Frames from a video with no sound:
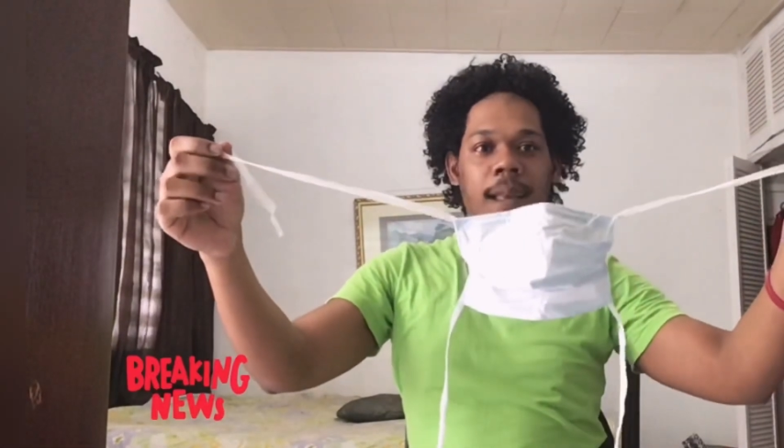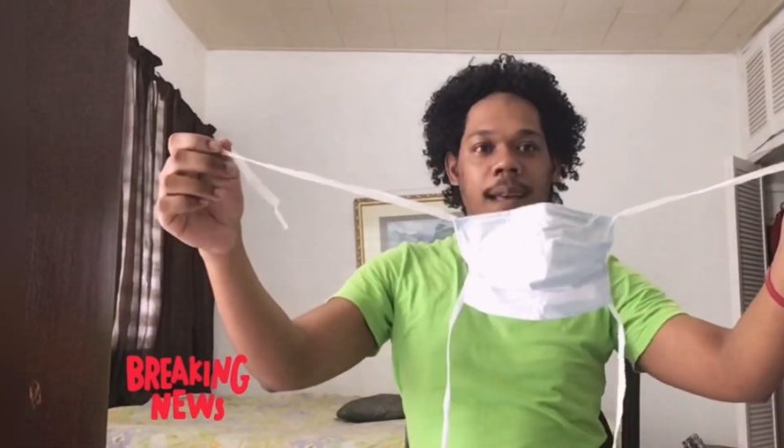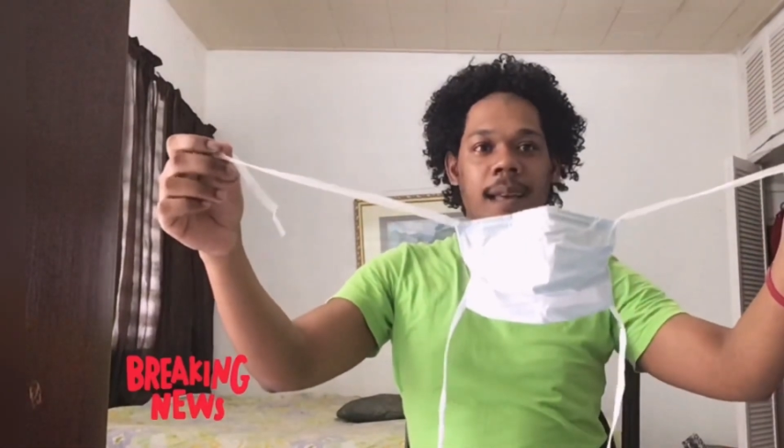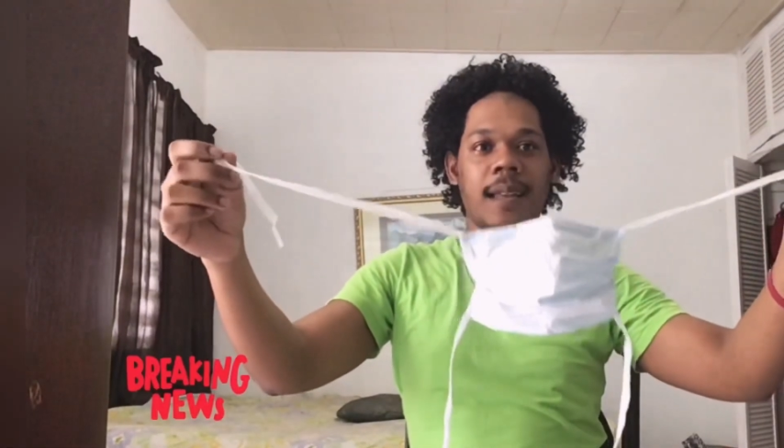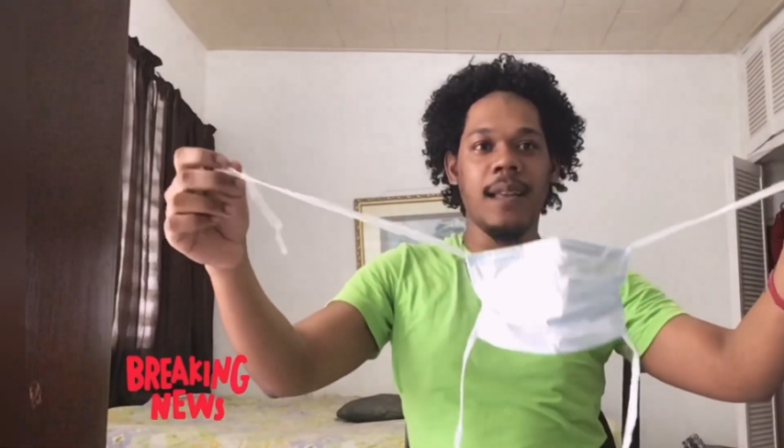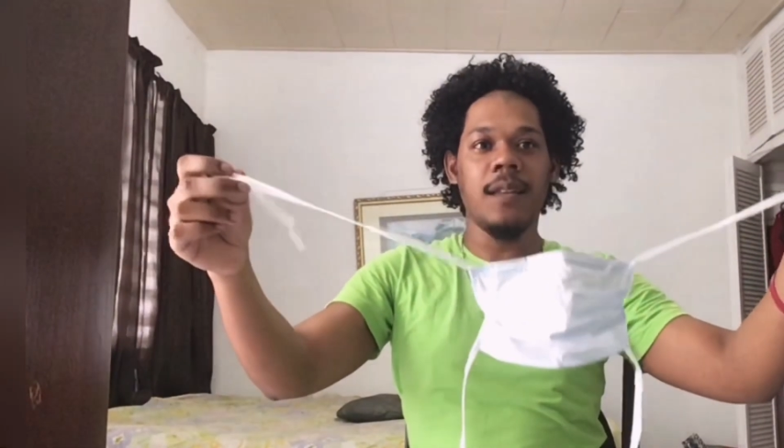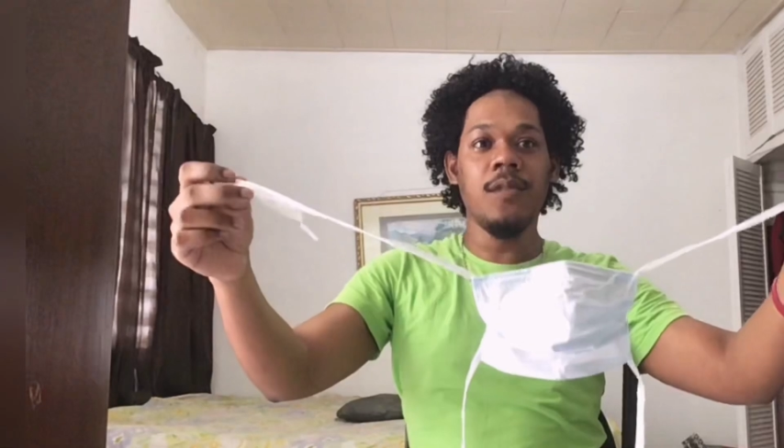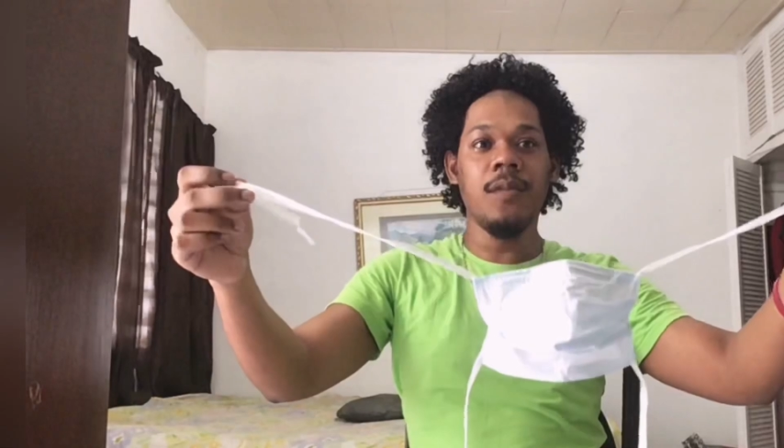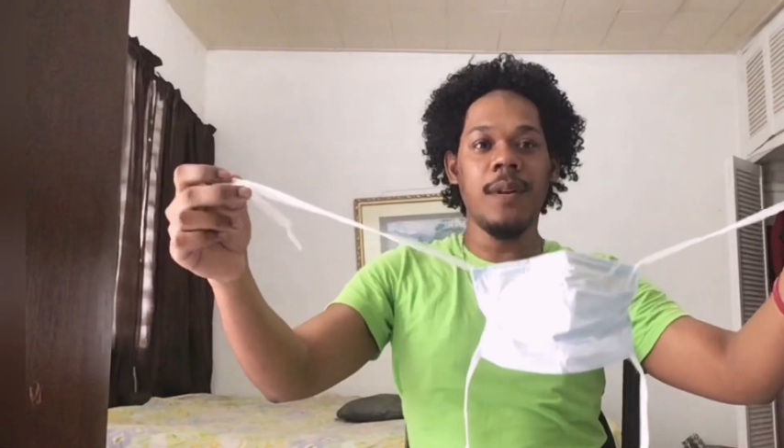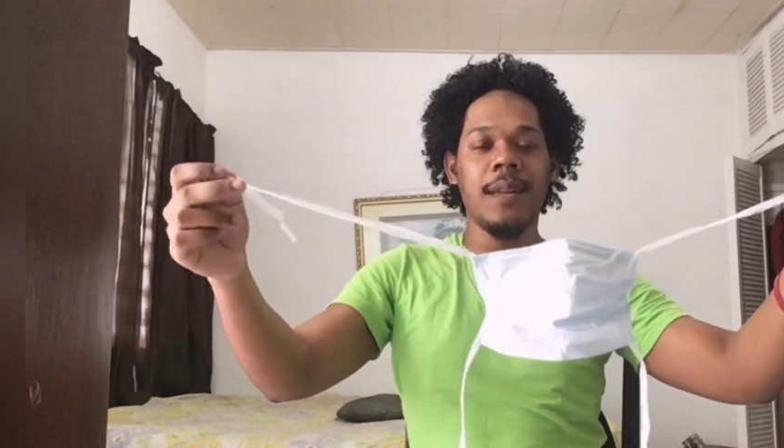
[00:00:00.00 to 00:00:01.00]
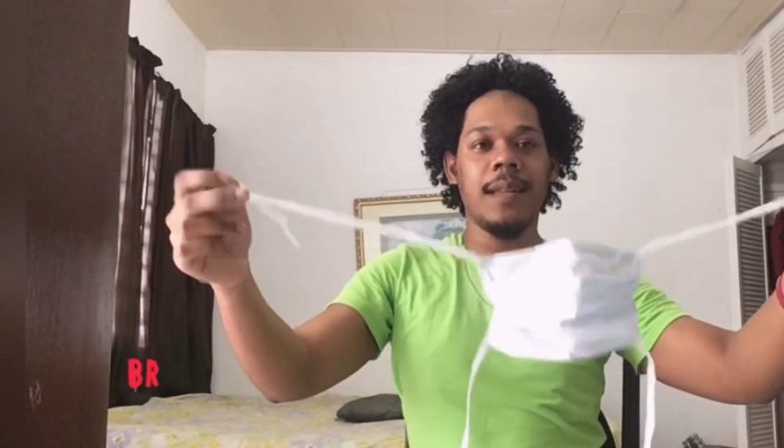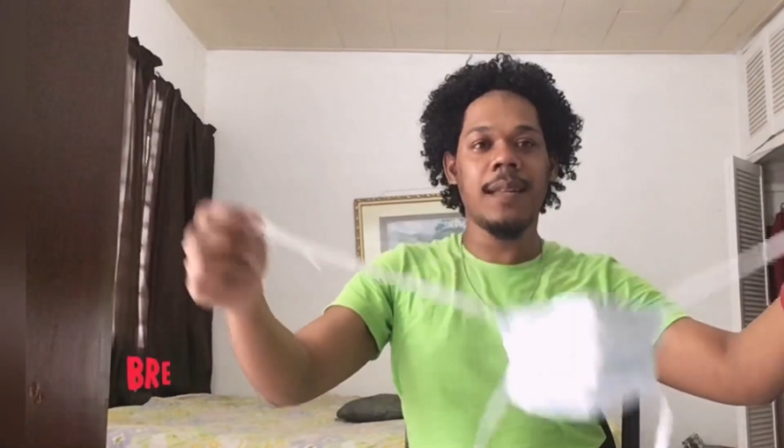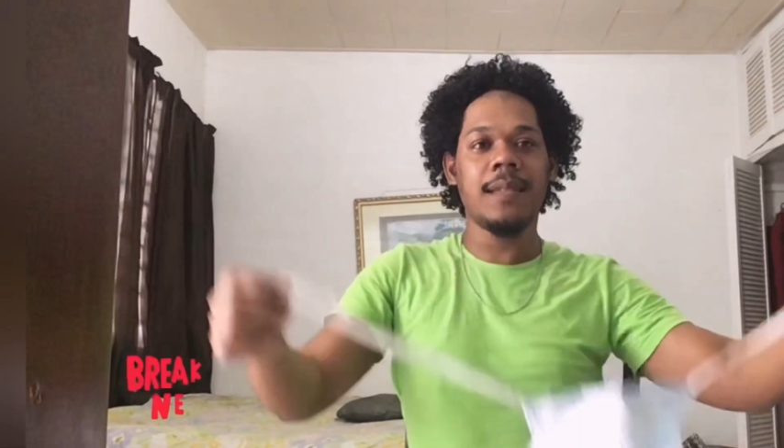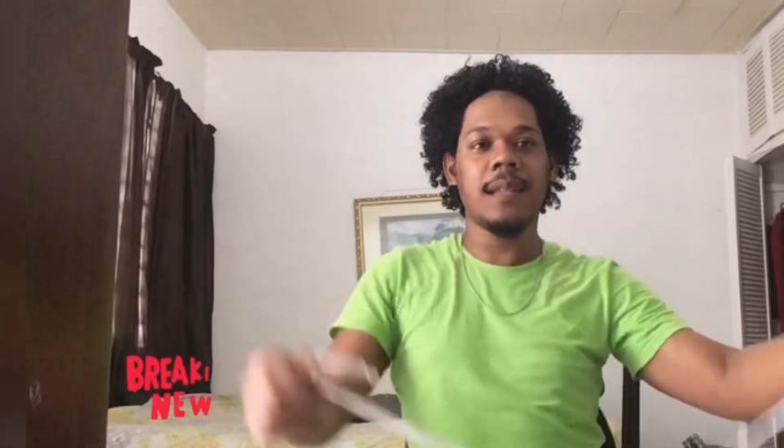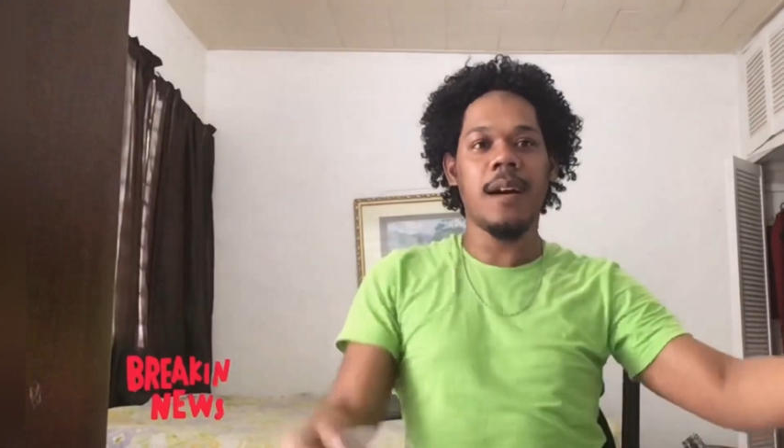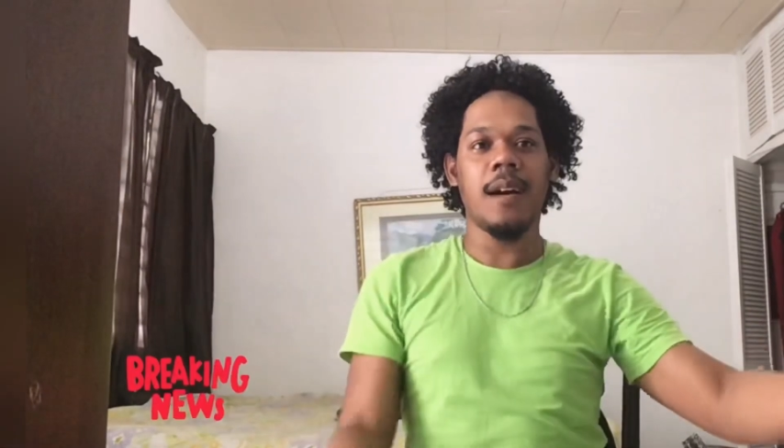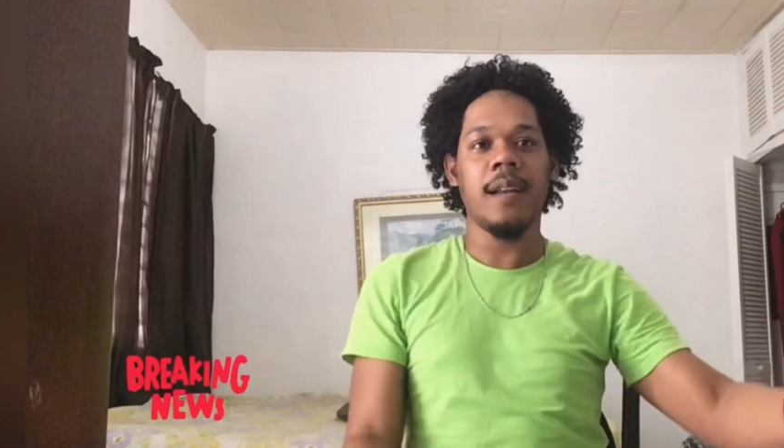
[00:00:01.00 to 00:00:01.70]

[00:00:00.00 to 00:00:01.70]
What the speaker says: And then you discard